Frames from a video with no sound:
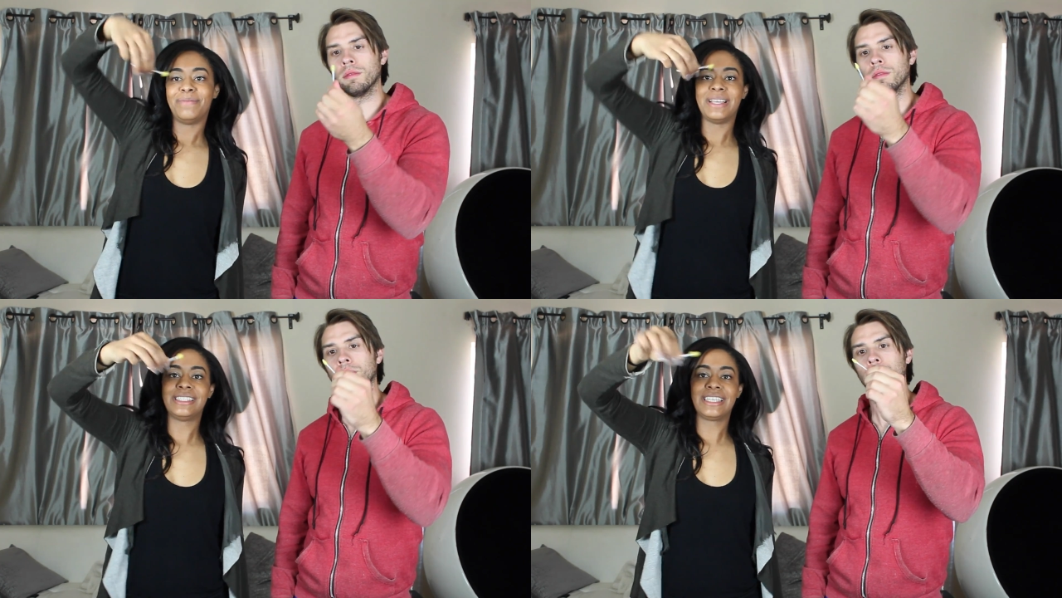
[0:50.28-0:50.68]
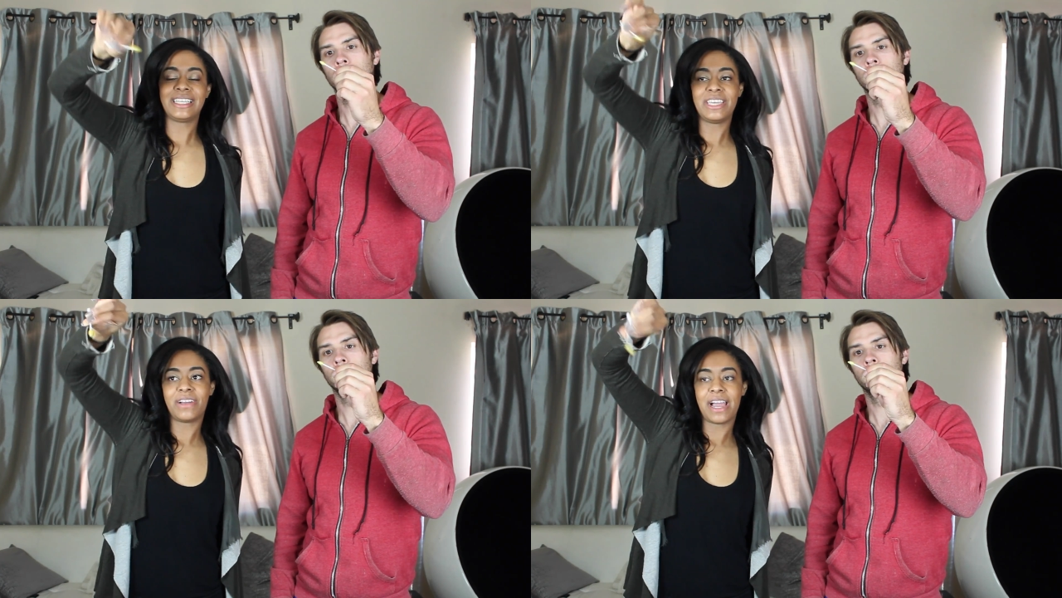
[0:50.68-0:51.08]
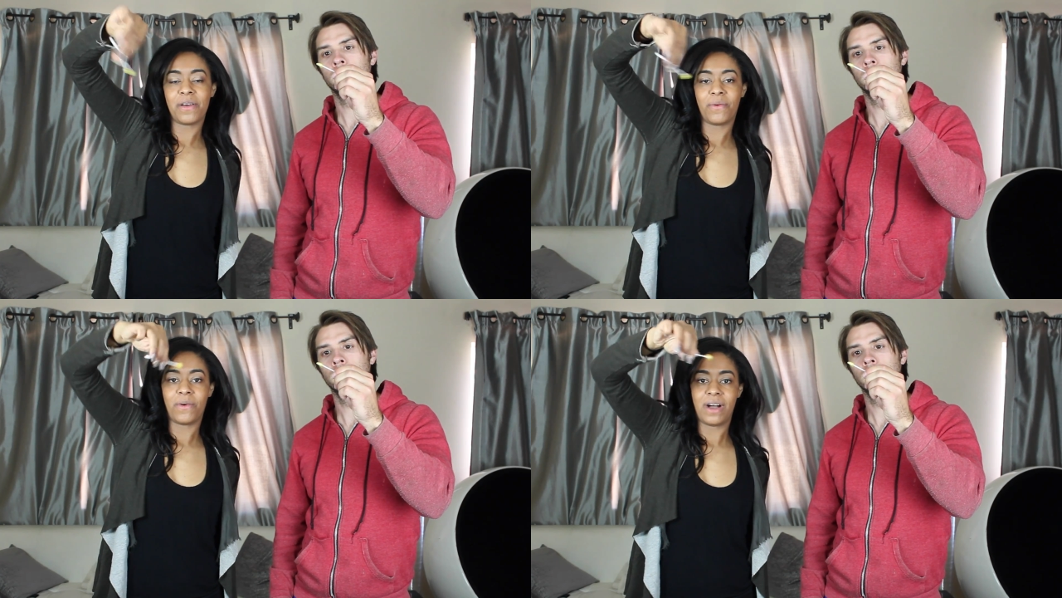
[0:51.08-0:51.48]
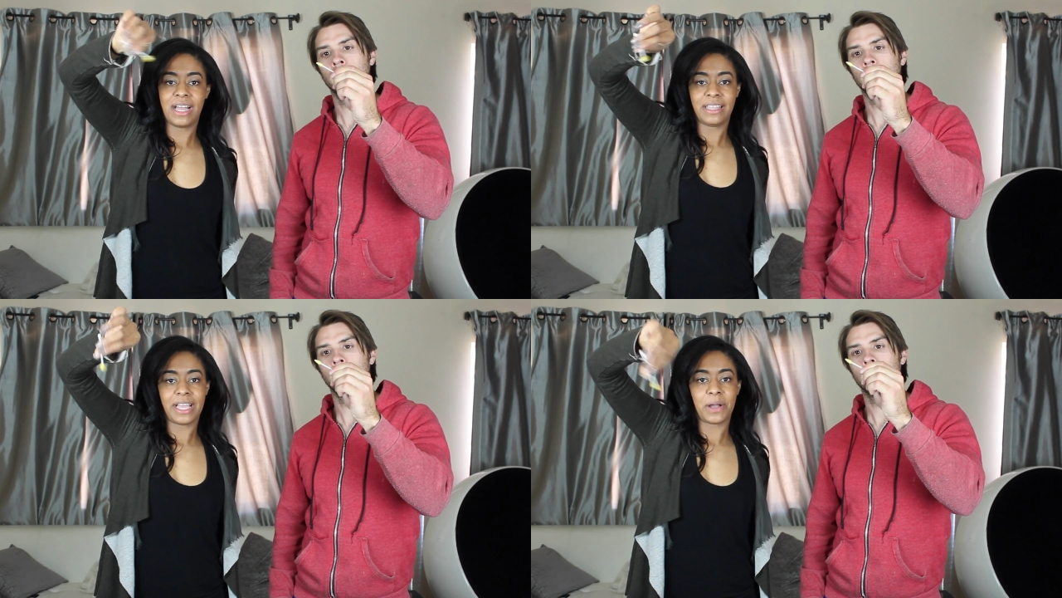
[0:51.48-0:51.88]
Speaker 1: Basically, you kind of
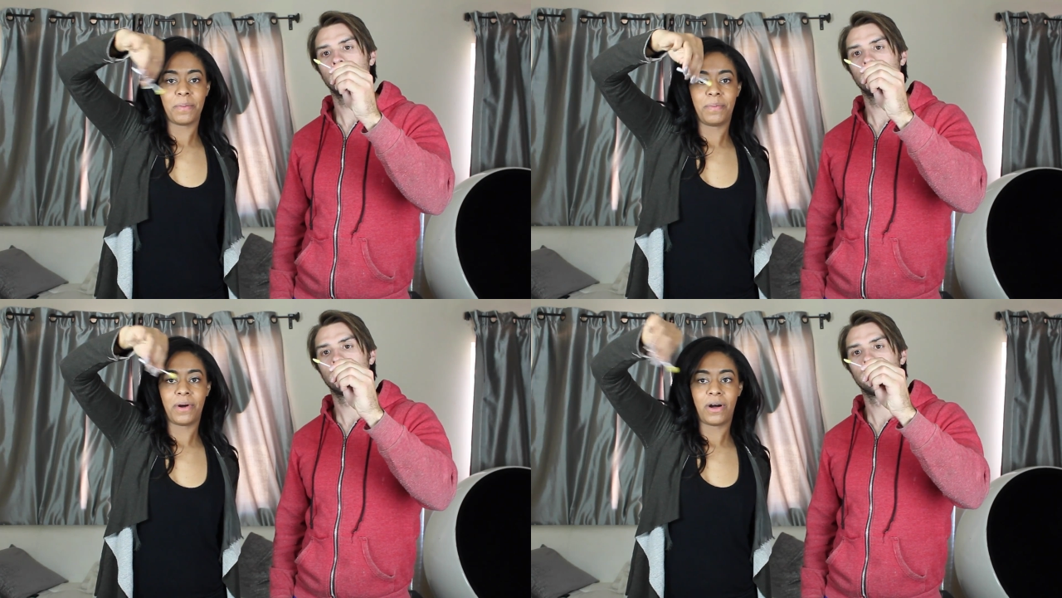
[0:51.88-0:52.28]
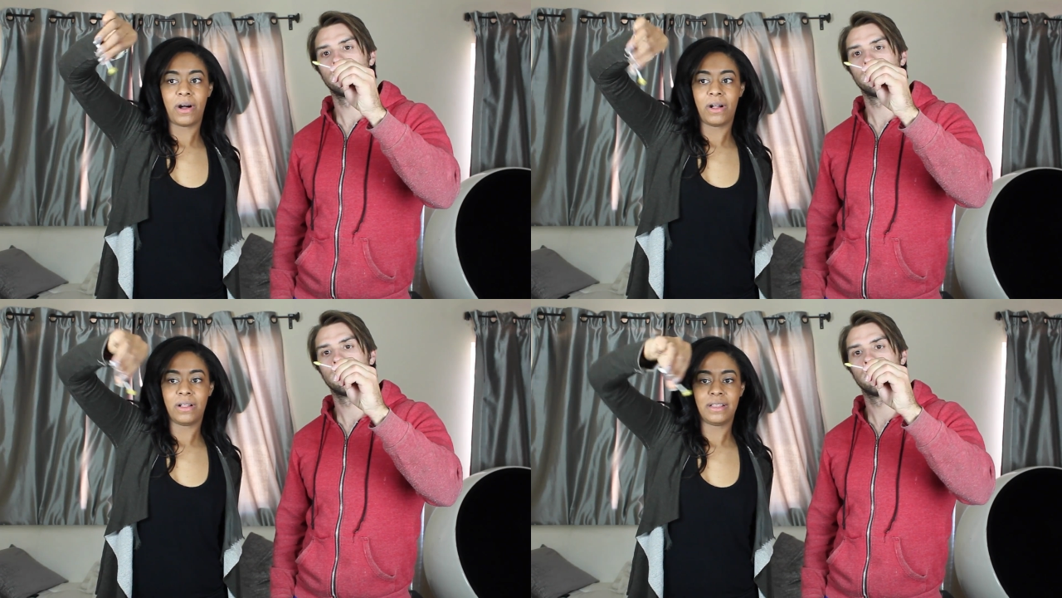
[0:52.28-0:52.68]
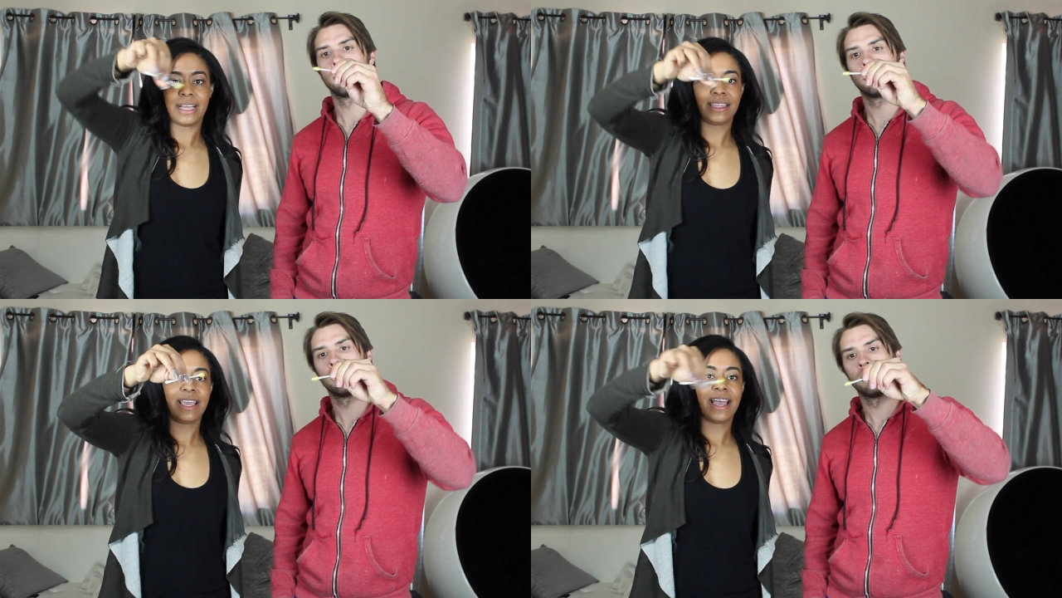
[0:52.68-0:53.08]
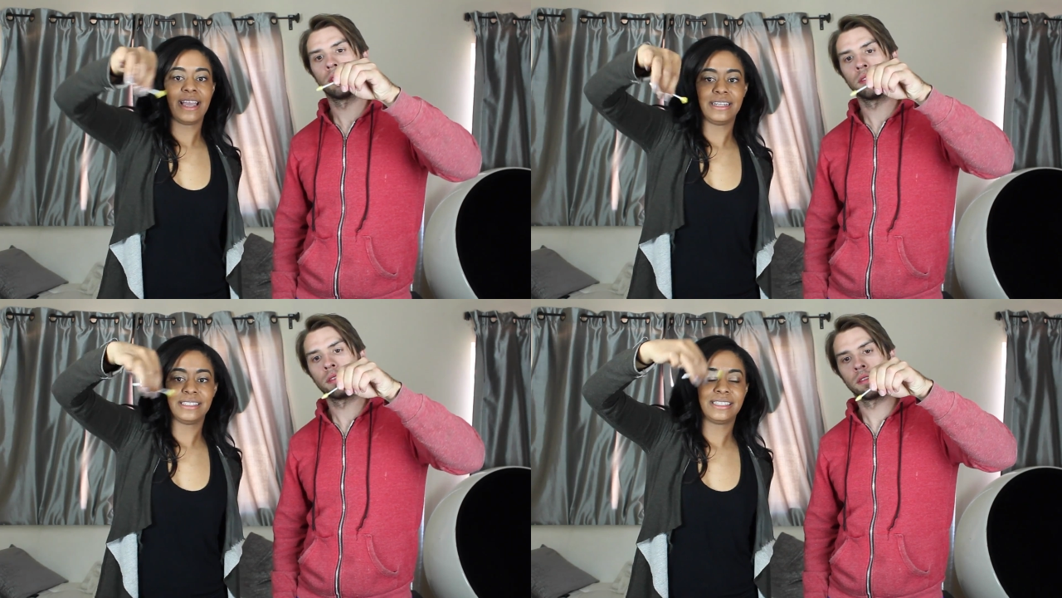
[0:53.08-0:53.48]
want like a ball at the
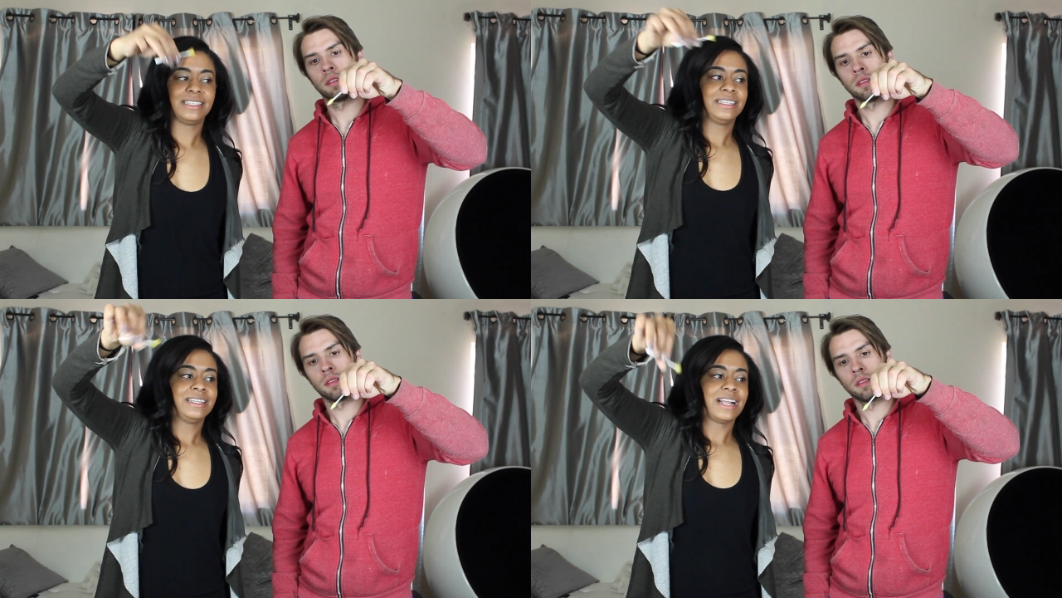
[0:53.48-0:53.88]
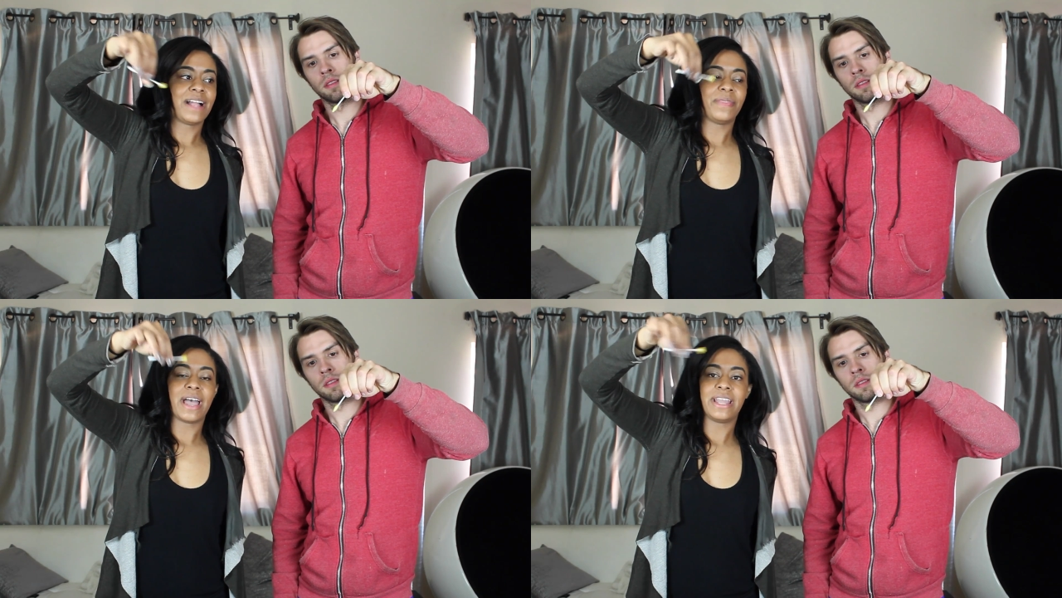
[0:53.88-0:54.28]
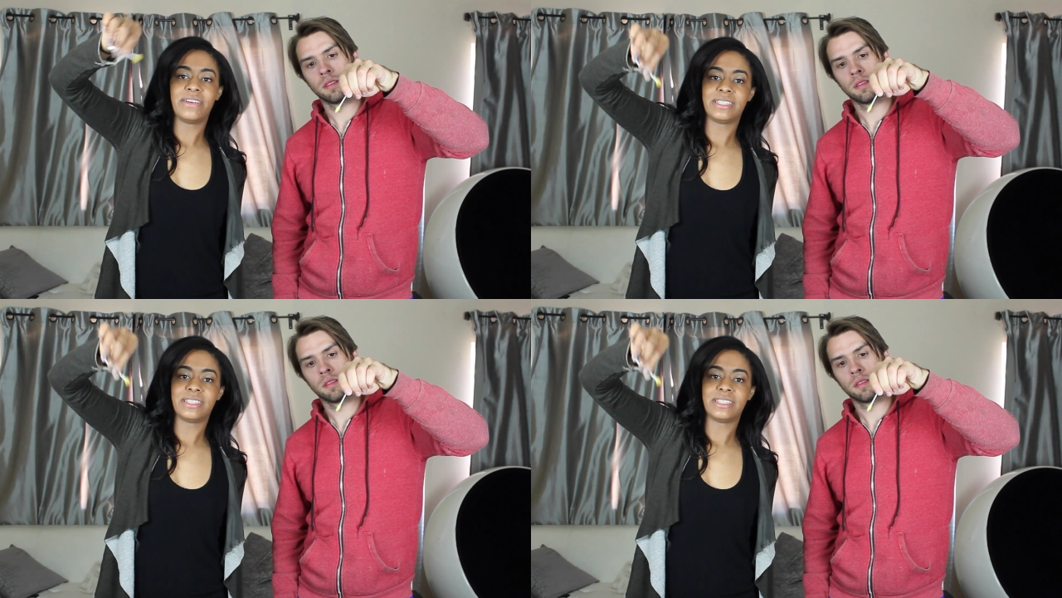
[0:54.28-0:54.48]
end. And then you're